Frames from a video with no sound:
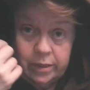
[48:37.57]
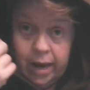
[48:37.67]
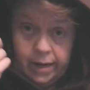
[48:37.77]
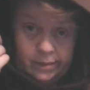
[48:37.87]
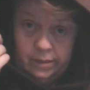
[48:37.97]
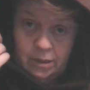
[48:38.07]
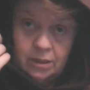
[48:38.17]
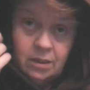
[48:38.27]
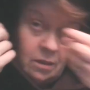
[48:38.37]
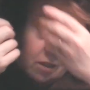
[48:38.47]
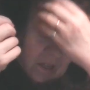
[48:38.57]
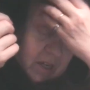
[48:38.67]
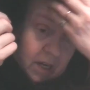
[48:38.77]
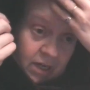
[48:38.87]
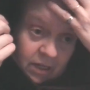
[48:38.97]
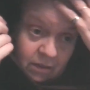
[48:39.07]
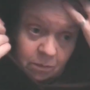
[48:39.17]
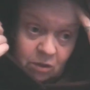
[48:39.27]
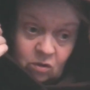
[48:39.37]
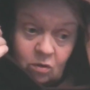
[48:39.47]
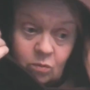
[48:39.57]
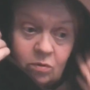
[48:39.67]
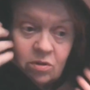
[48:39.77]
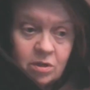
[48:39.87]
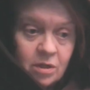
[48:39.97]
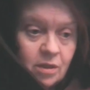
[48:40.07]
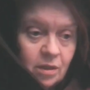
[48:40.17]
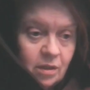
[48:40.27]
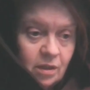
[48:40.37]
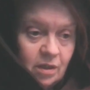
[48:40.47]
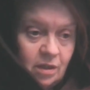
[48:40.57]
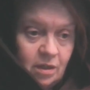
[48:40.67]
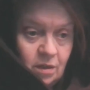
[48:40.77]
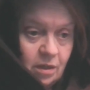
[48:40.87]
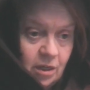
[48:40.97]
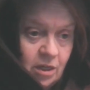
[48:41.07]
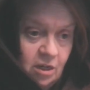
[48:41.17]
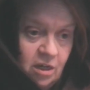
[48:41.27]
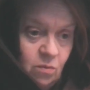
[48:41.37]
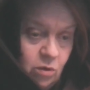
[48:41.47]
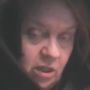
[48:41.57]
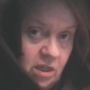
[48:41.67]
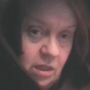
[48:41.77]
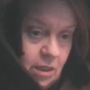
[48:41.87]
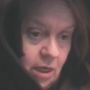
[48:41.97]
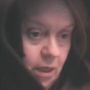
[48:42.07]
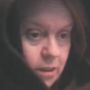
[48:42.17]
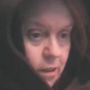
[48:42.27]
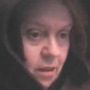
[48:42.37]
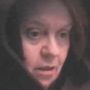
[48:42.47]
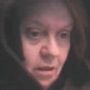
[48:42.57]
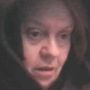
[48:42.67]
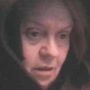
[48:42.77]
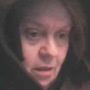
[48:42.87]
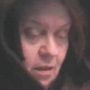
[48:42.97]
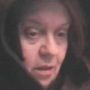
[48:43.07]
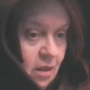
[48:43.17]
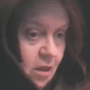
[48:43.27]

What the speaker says: guys, I guess it'd be Star Wars, and you need one of these things, and it